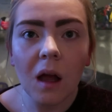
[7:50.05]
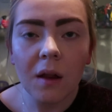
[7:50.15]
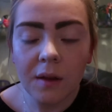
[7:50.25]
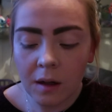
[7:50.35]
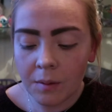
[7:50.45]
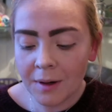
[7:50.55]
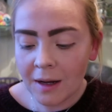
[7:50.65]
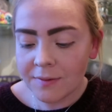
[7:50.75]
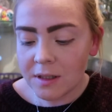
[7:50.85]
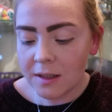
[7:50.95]
I think I'm going to
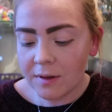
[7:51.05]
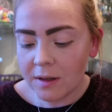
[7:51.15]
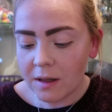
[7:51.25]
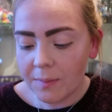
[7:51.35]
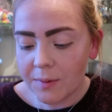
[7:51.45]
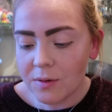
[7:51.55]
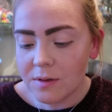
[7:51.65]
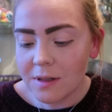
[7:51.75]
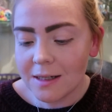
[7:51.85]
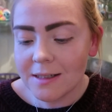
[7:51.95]
have to leave it at that, because
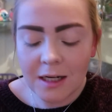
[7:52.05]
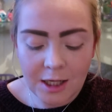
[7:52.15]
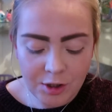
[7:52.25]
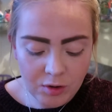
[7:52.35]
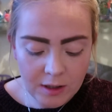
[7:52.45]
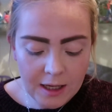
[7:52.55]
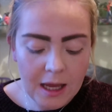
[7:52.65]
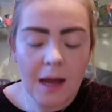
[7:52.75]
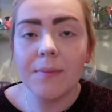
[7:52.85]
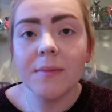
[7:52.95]
that is literally
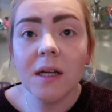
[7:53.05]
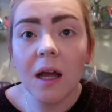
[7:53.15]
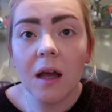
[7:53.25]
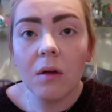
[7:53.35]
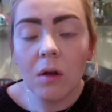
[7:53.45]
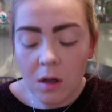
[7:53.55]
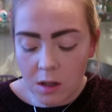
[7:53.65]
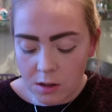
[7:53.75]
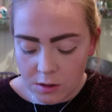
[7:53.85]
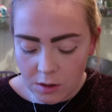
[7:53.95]
empty now.
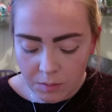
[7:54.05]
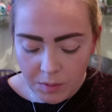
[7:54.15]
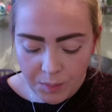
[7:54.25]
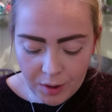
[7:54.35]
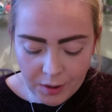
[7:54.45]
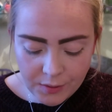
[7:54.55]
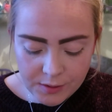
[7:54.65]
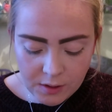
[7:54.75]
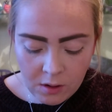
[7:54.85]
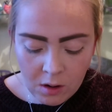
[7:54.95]
So my brows
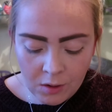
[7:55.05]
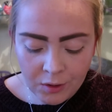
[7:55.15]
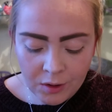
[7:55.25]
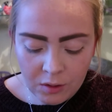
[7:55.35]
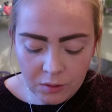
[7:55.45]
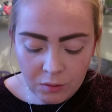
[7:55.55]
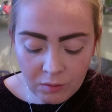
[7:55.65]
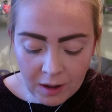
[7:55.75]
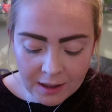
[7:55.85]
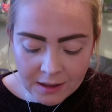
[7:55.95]
aren't going to look
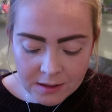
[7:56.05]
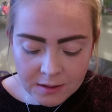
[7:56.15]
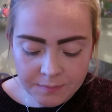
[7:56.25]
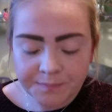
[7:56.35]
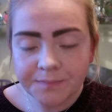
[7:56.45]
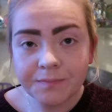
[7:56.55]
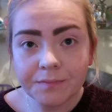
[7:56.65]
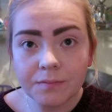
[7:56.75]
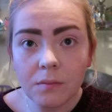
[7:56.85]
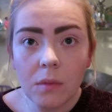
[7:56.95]
great,
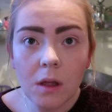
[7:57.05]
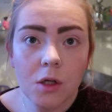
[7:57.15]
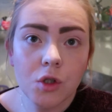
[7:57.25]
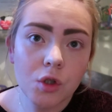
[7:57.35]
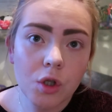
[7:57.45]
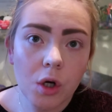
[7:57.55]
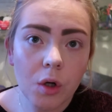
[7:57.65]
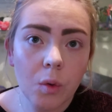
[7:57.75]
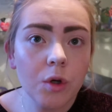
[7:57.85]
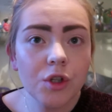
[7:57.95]

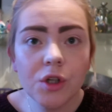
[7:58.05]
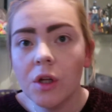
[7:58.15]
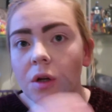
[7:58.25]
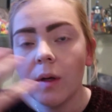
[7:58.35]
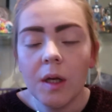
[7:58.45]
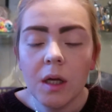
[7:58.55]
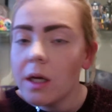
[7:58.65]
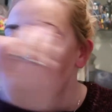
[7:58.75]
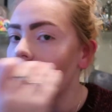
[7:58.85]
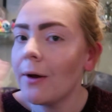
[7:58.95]
so we're just going to
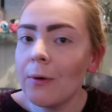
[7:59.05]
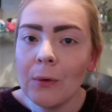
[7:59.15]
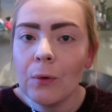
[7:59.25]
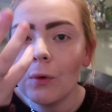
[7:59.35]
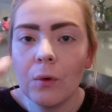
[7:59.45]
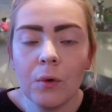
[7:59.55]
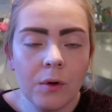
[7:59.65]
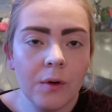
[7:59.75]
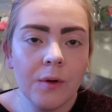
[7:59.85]
ignore